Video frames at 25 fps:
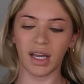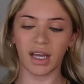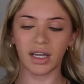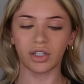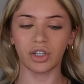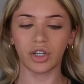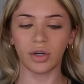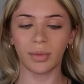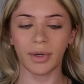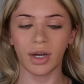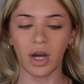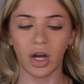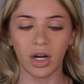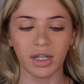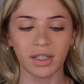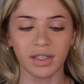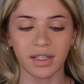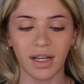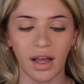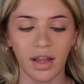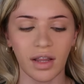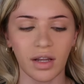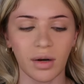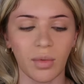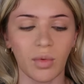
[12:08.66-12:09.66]
And to be honest,
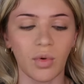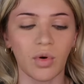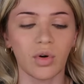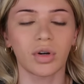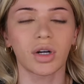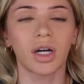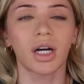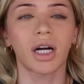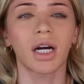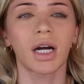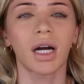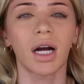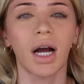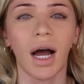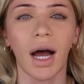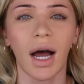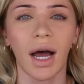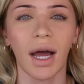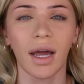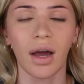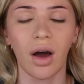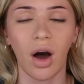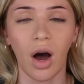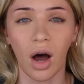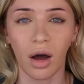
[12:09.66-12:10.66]
now that I'm older,
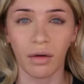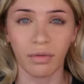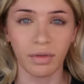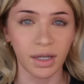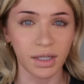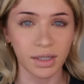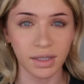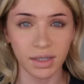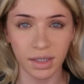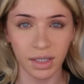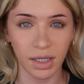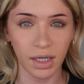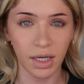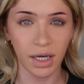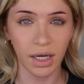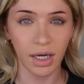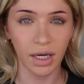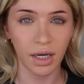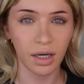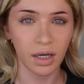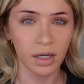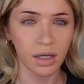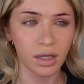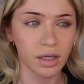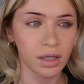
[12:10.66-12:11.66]
I
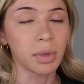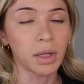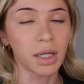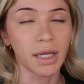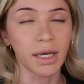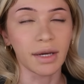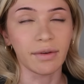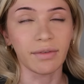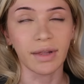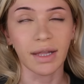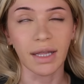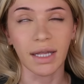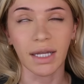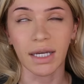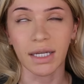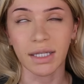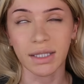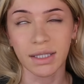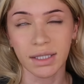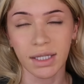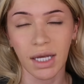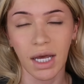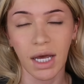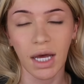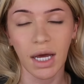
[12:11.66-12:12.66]
obviously believe
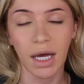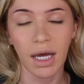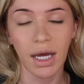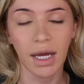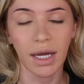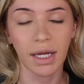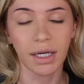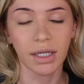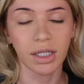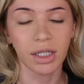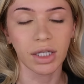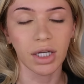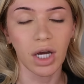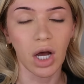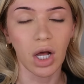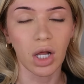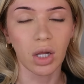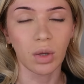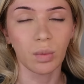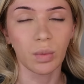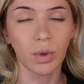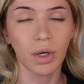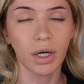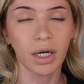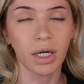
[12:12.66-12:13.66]
Leas, and
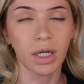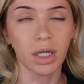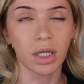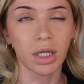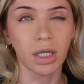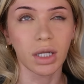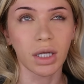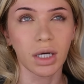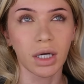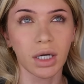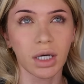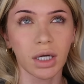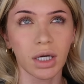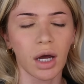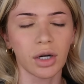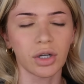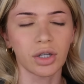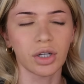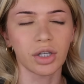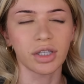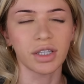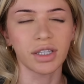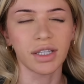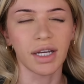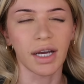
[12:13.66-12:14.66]
y'all will
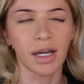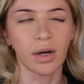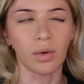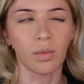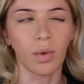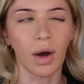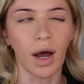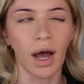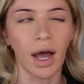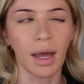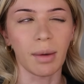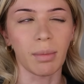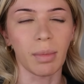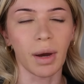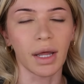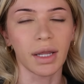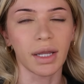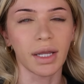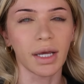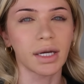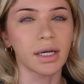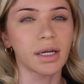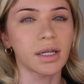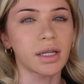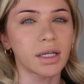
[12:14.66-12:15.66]
understand why by
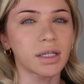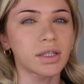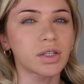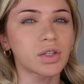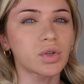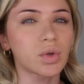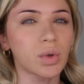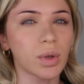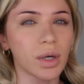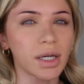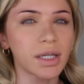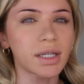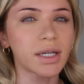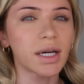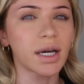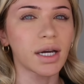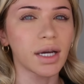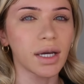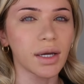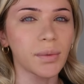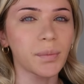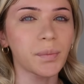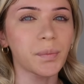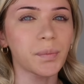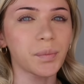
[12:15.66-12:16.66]
the end of this story time.
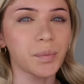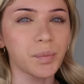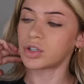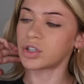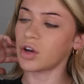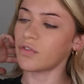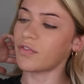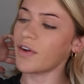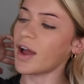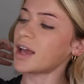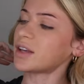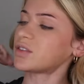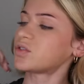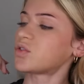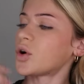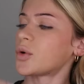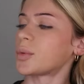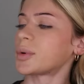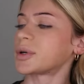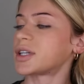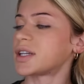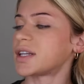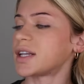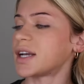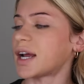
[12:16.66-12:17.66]
So fast
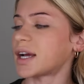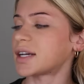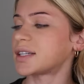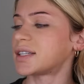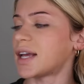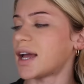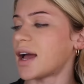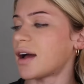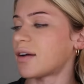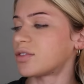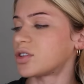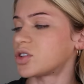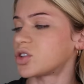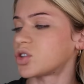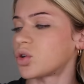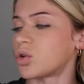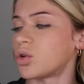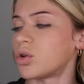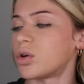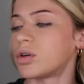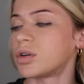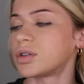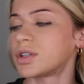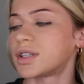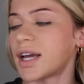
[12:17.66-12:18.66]
forward to the next day after
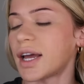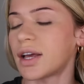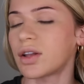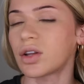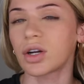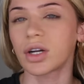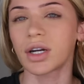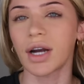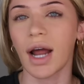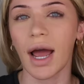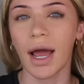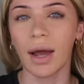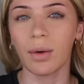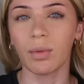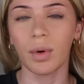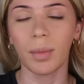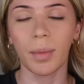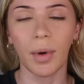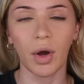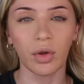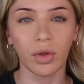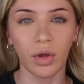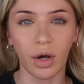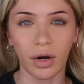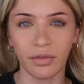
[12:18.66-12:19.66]
school, Taylor and I were
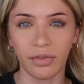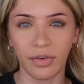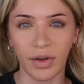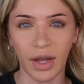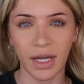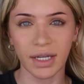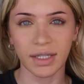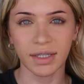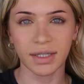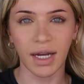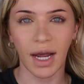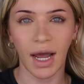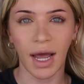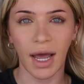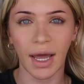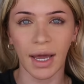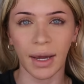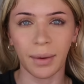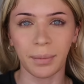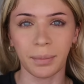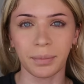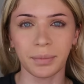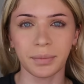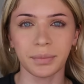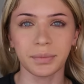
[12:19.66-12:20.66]
both on
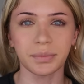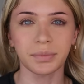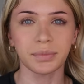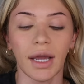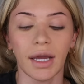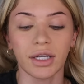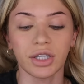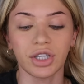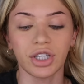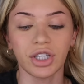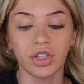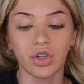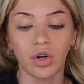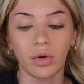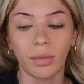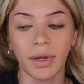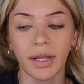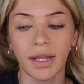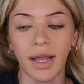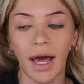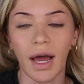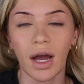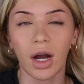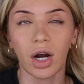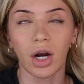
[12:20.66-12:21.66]
FaceTime, and she told
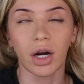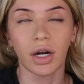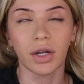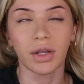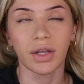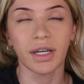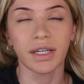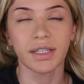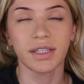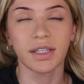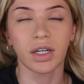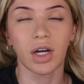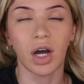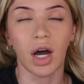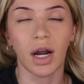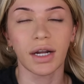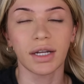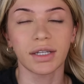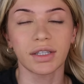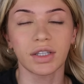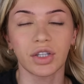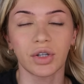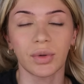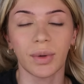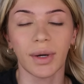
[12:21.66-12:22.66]
me that her and Leas got
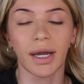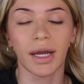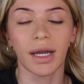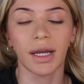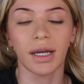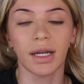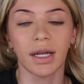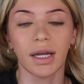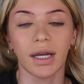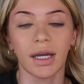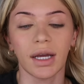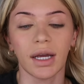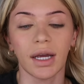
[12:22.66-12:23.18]
into it